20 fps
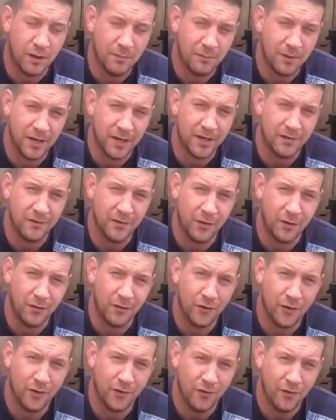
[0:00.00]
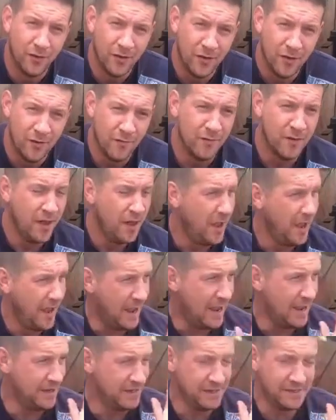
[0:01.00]
one, believe it or not,
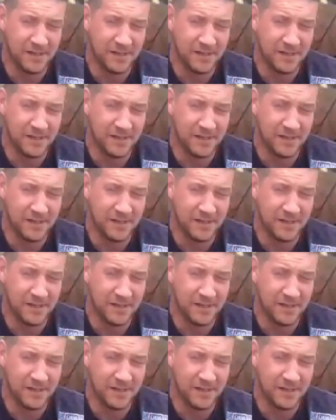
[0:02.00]
and